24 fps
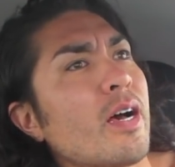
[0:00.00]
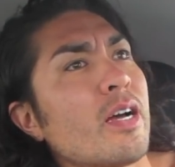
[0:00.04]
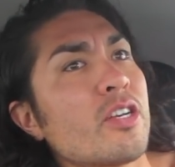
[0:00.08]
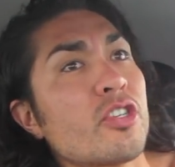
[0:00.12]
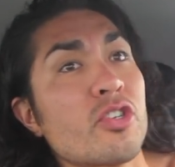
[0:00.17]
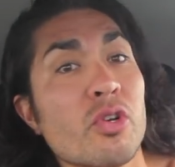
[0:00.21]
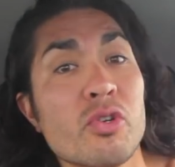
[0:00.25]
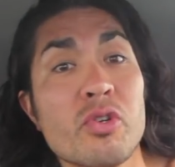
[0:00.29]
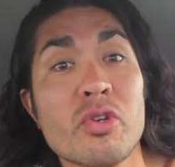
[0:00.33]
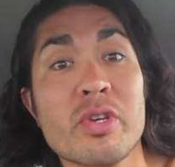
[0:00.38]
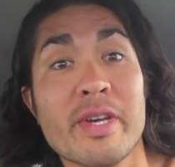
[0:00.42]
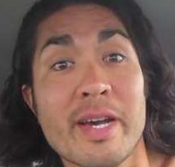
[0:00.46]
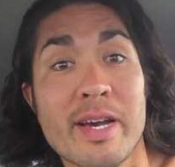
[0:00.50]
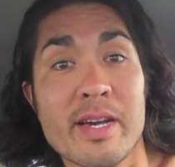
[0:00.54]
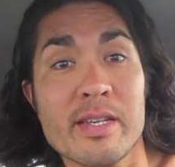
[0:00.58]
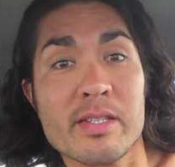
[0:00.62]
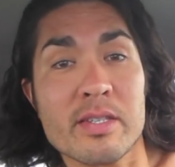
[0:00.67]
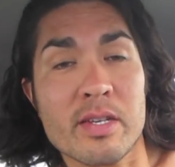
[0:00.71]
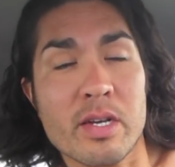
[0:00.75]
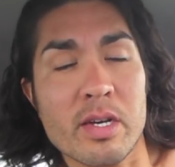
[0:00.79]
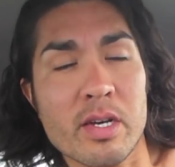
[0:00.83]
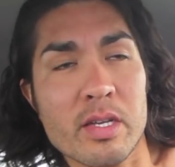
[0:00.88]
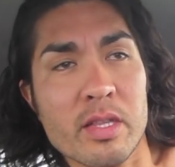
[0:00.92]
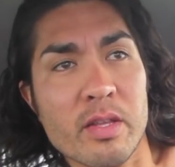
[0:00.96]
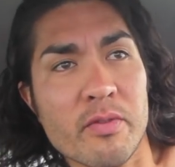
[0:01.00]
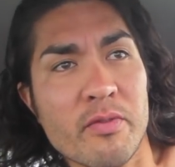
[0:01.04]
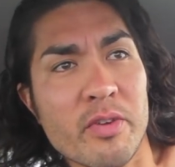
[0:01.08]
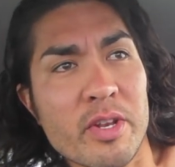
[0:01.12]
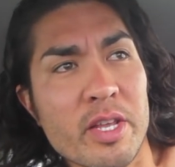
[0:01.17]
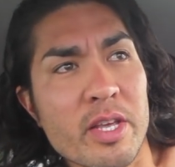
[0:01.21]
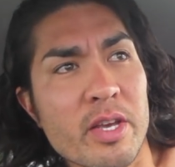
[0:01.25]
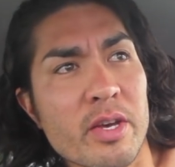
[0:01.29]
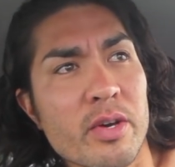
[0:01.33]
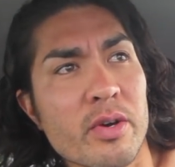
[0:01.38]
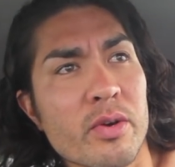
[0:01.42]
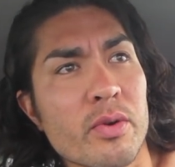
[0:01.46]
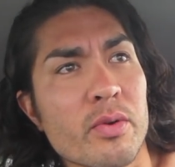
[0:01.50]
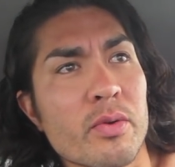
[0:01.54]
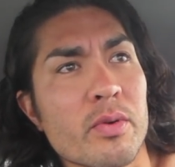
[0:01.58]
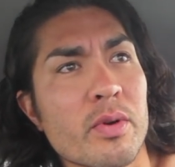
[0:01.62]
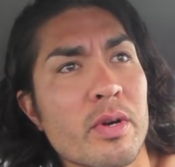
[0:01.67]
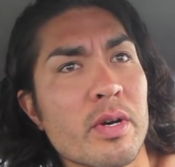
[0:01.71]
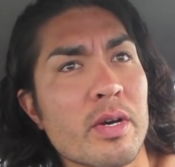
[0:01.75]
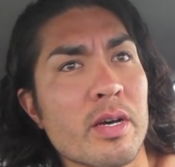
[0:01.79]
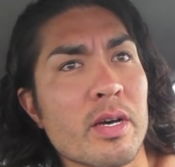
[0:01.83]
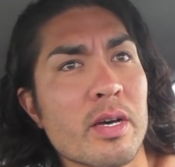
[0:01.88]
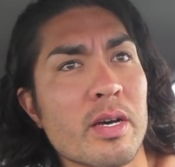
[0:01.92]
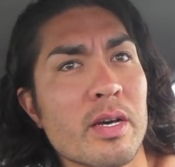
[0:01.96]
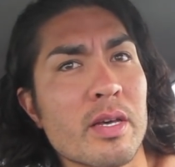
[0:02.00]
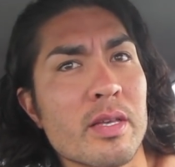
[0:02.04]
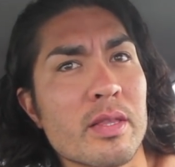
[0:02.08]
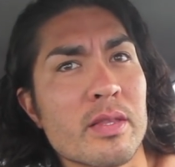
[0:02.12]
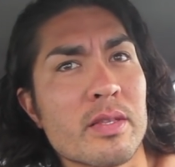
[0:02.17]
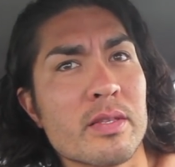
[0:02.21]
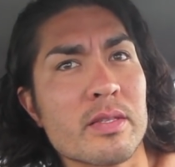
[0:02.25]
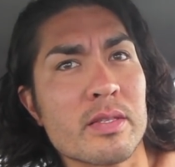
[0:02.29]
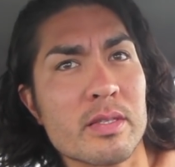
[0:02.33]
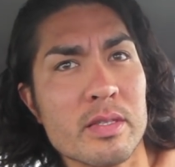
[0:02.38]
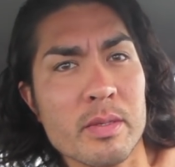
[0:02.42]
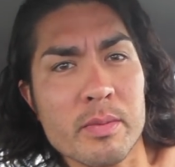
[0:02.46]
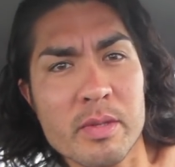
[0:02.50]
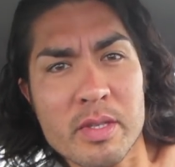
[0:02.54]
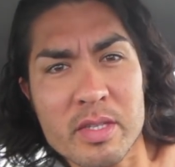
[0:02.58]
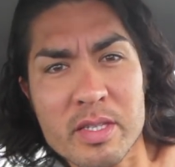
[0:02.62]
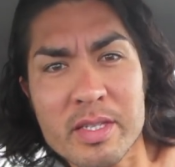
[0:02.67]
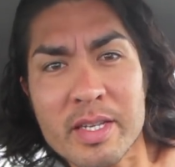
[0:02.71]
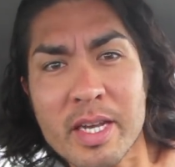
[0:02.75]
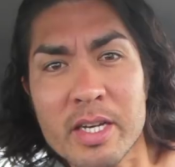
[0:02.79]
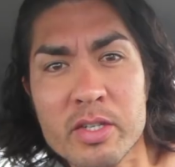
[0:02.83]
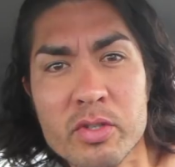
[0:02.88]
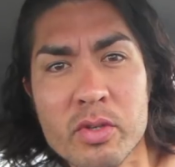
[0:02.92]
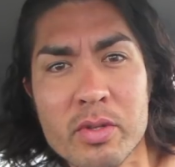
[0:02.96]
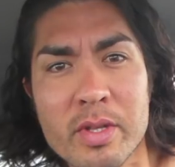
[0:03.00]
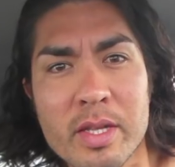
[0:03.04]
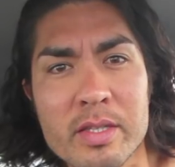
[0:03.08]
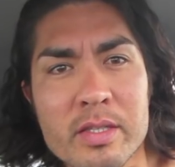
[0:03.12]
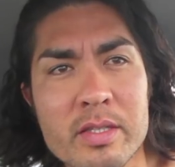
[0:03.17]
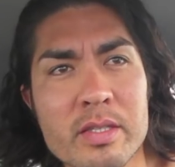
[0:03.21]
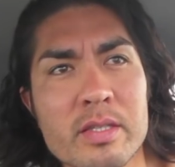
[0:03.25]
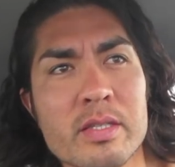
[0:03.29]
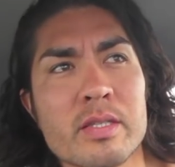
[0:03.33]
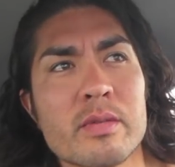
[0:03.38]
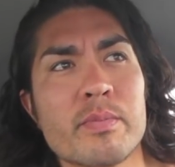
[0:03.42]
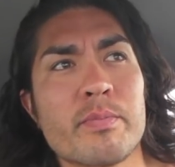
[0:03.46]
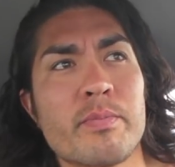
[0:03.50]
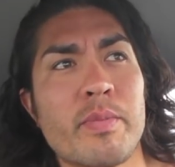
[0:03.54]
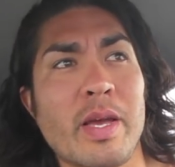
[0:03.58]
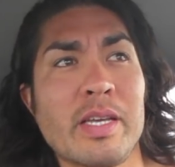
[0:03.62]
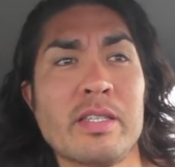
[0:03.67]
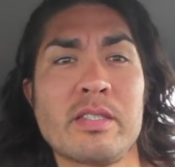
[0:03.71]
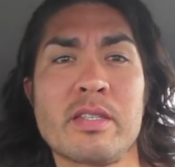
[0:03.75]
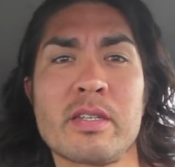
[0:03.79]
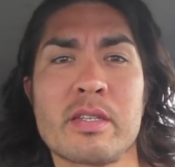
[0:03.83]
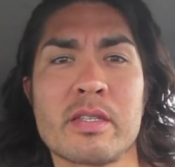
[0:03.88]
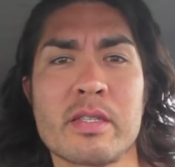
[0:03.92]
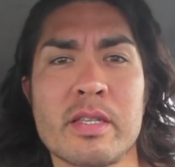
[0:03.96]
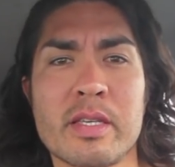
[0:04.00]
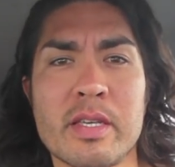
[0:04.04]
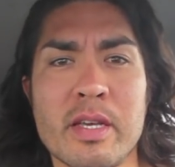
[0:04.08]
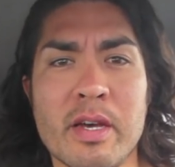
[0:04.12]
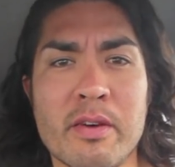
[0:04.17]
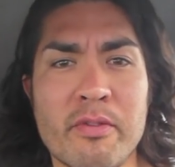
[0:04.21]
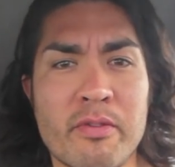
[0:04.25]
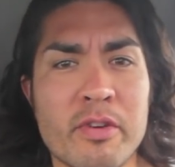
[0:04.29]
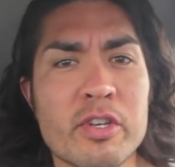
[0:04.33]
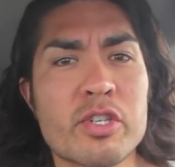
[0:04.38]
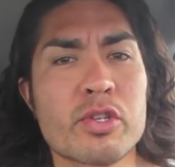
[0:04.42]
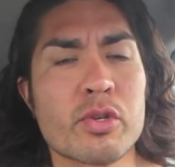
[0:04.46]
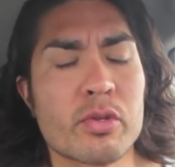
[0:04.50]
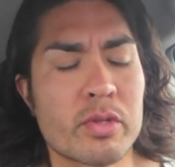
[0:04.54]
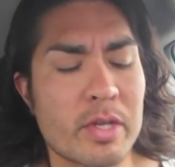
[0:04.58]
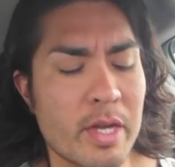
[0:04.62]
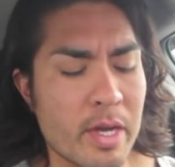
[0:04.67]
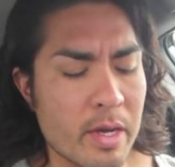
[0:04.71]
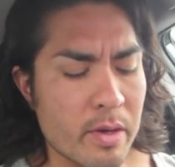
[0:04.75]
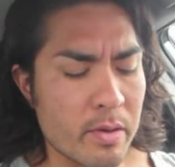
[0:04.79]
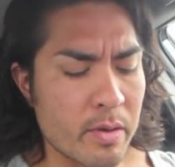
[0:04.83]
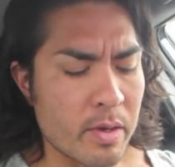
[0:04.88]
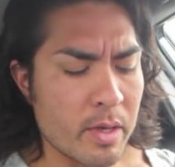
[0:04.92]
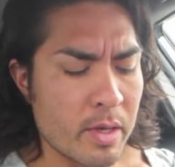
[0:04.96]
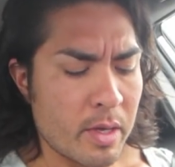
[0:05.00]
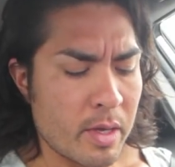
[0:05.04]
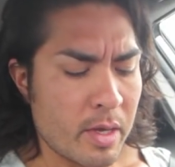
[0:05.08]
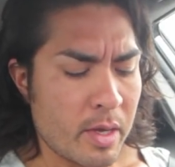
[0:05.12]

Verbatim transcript: Showed you guys on the video some of the schedule that's basically official now.